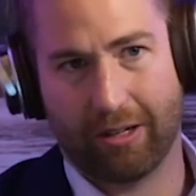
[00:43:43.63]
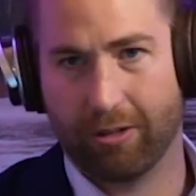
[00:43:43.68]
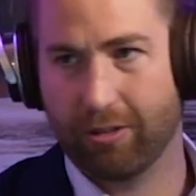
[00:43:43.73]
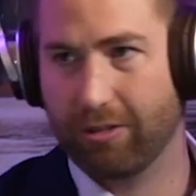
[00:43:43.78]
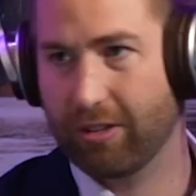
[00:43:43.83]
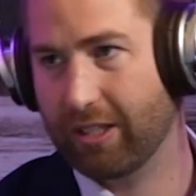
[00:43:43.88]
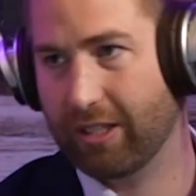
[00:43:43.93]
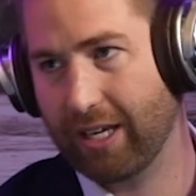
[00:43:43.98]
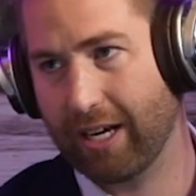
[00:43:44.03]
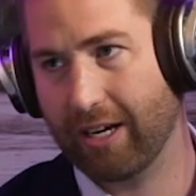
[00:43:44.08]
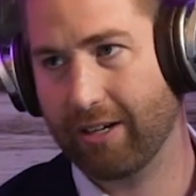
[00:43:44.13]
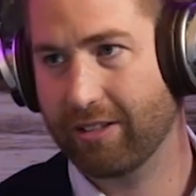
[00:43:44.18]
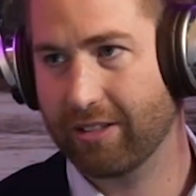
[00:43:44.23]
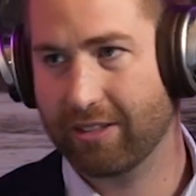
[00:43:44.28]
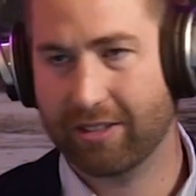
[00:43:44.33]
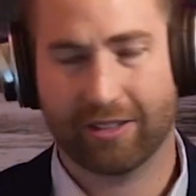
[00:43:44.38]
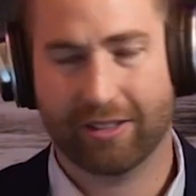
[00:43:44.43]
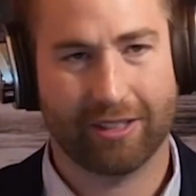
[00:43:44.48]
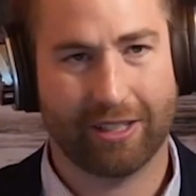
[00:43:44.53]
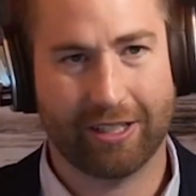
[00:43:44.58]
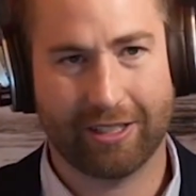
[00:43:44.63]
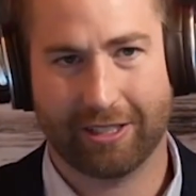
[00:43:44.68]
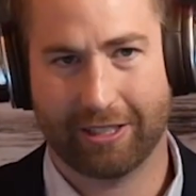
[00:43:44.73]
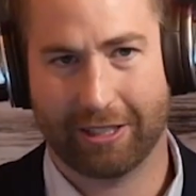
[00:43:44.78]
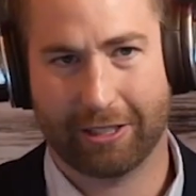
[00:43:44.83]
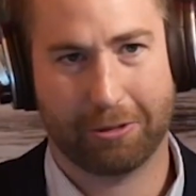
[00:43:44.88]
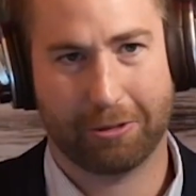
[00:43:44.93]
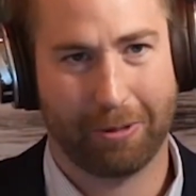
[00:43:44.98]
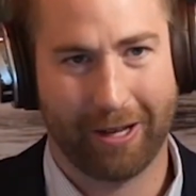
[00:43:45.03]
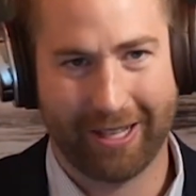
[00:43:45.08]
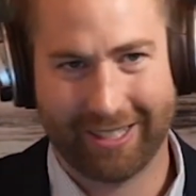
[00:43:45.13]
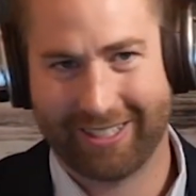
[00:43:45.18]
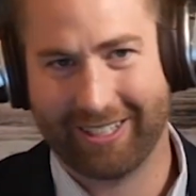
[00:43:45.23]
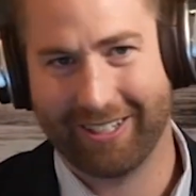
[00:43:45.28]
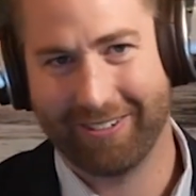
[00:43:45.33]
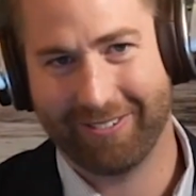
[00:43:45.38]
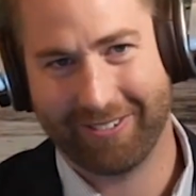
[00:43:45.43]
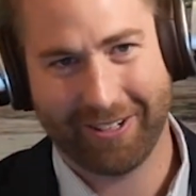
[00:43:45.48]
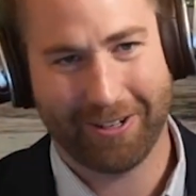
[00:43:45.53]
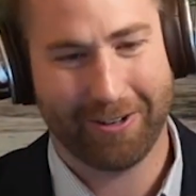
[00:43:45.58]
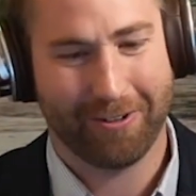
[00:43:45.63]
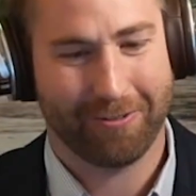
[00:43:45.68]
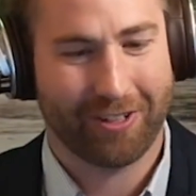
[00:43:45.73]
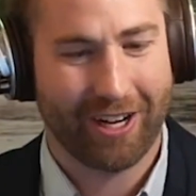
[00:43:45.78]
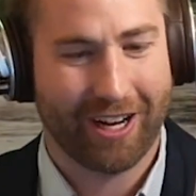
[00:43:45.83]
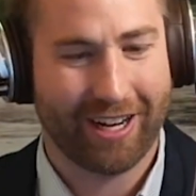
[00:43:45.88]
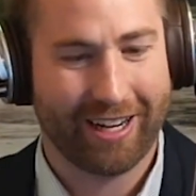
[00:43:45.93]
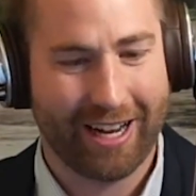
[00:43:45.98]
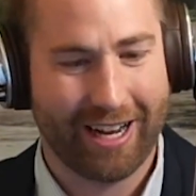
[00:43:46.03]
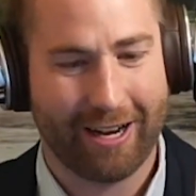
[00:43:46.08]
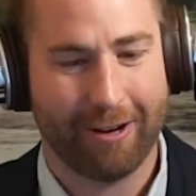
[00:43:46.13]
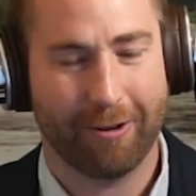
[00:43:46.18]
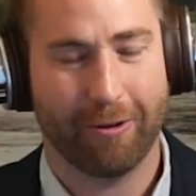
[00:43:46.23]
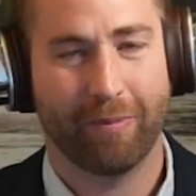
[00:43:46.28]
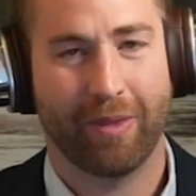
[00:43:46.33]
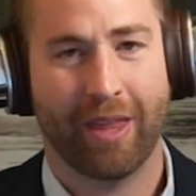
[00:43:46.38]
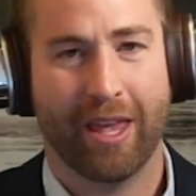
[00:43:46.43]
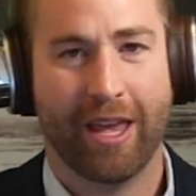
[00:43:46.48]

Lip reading: holy cow, this is expensive, I've gotten out,